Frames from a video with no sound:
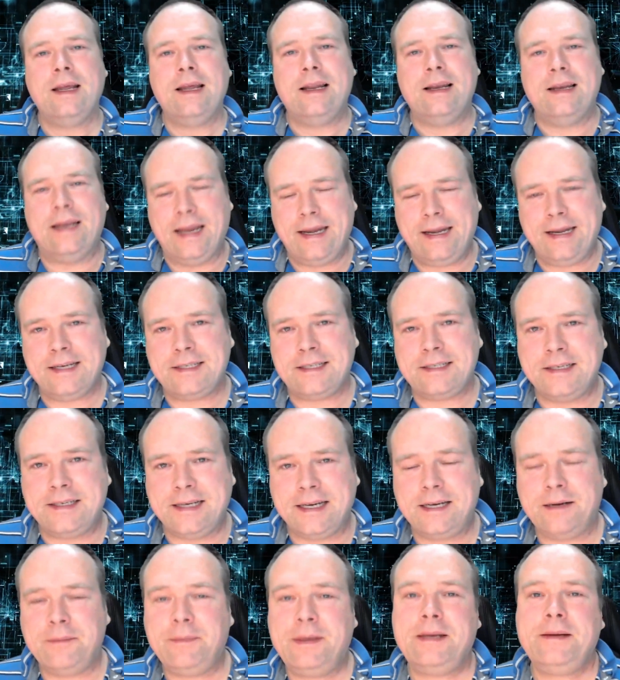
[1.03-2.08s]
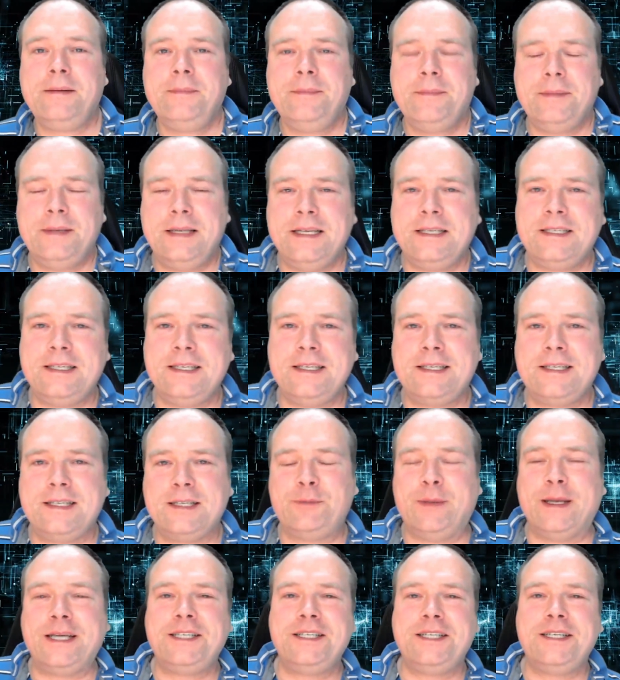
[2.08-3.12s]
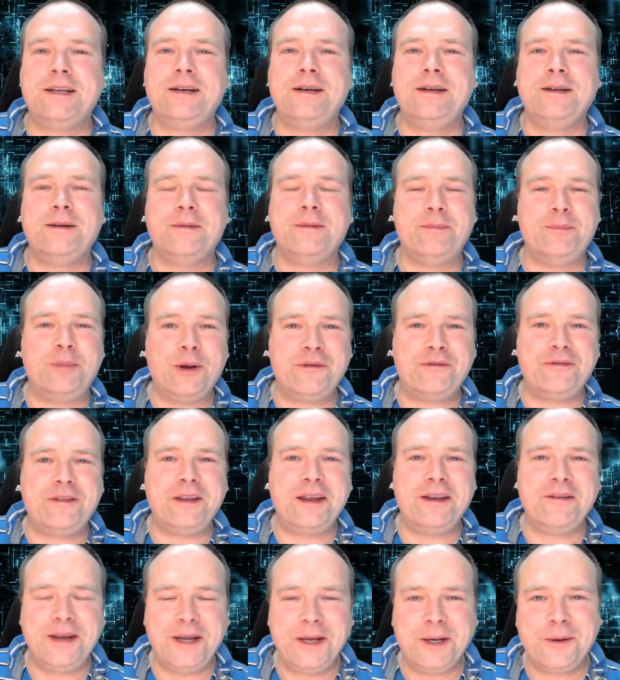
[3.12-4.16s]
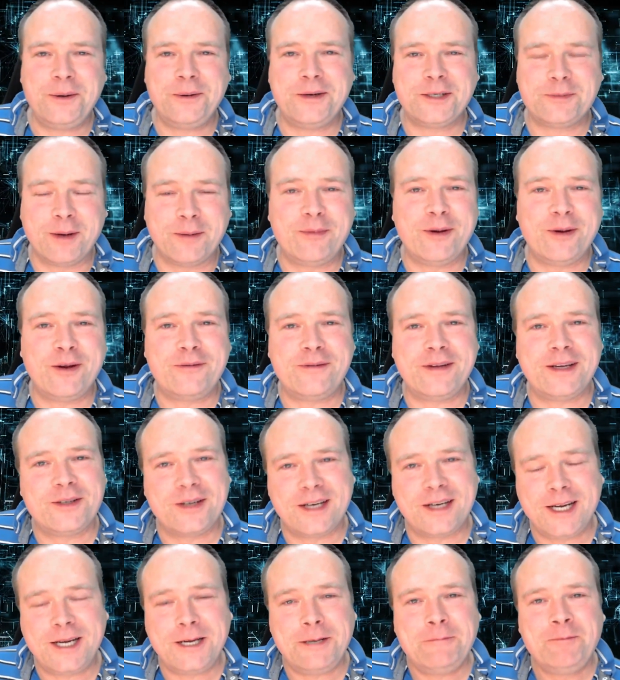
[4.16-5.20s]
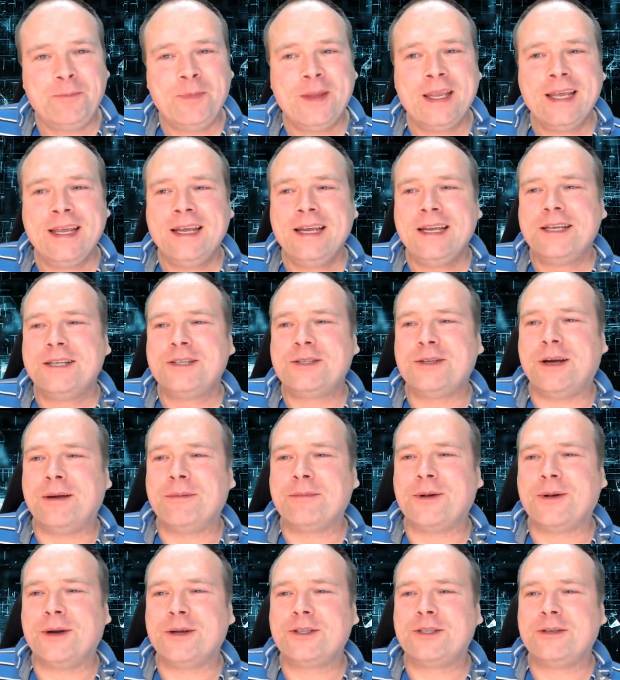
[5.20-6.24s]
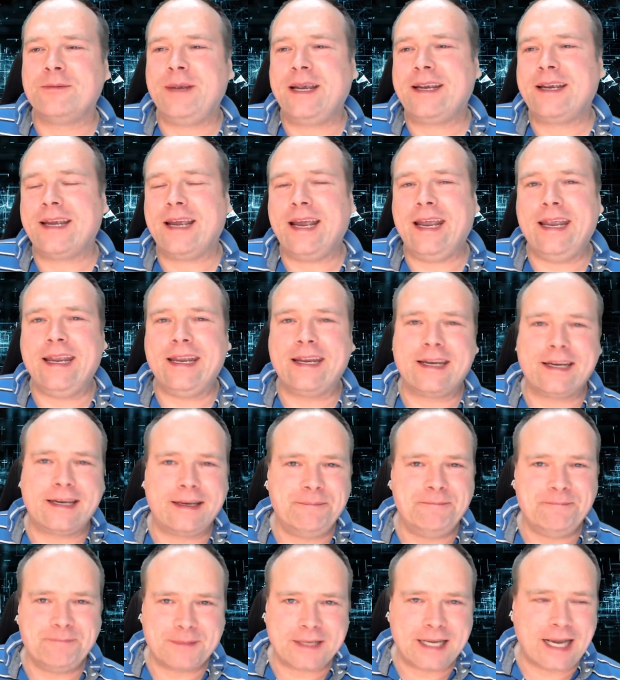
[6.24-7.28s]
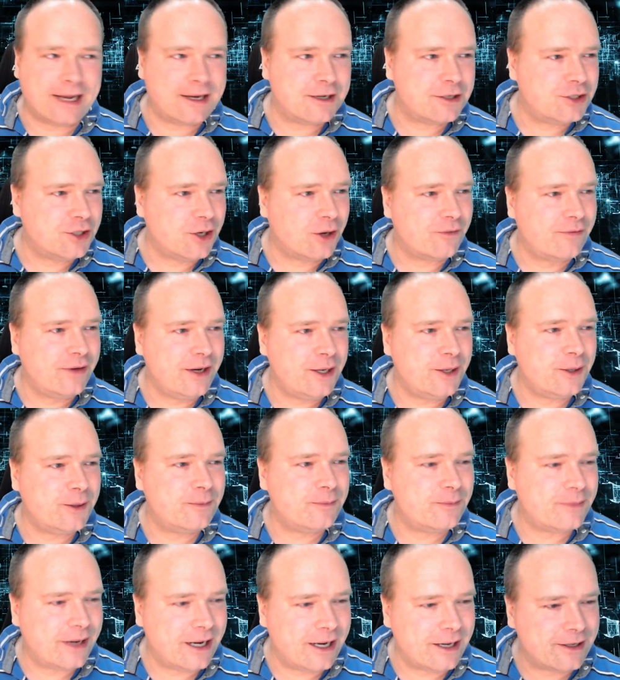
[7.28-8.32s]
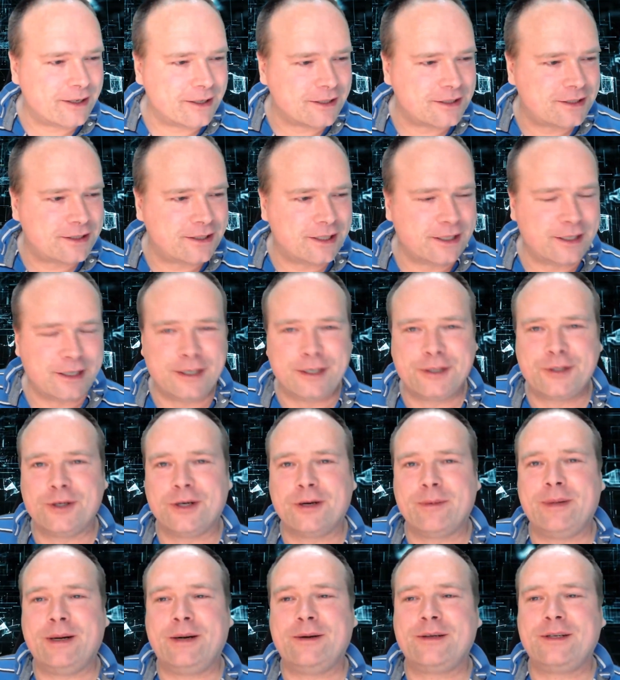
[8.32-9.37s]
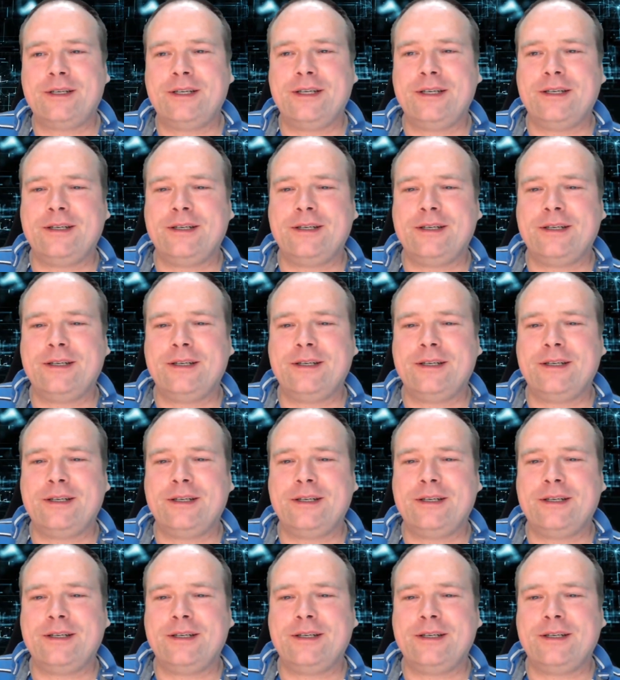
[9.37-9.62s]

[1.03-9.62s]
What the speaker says: Ladies and gentlemen, this is a special birthday video. It's my birthday today, so I'm going to make a kind of short video where I just talk about